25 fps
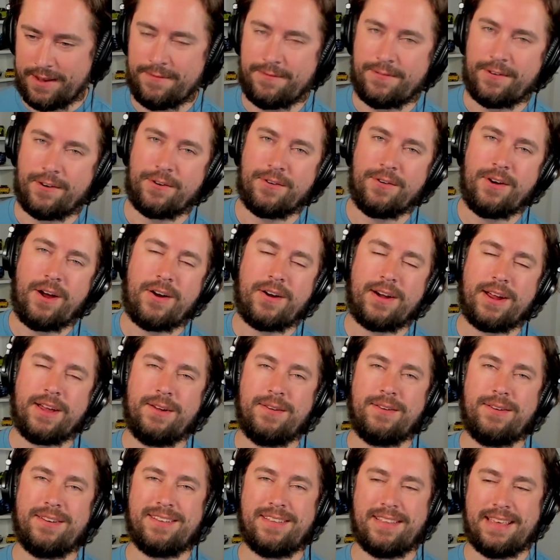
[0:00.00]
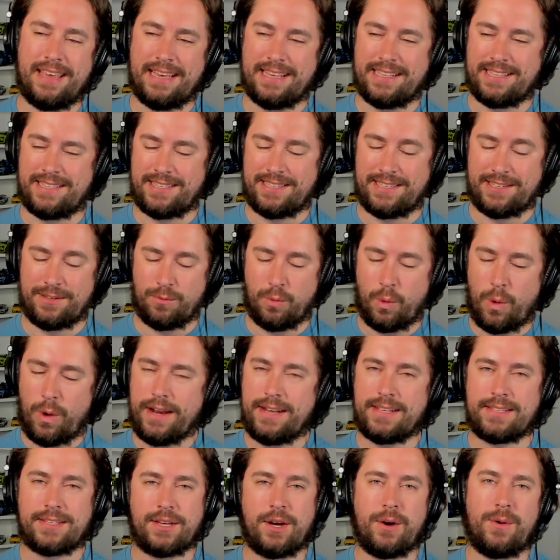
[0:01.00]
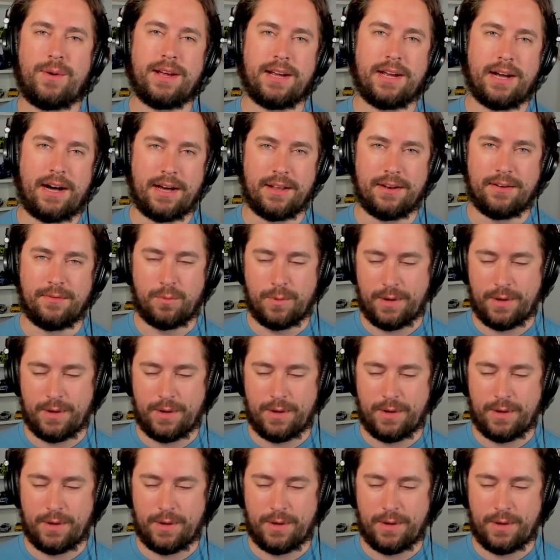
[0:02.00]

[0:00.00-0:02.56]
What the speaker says: Ferrari is, what is going on?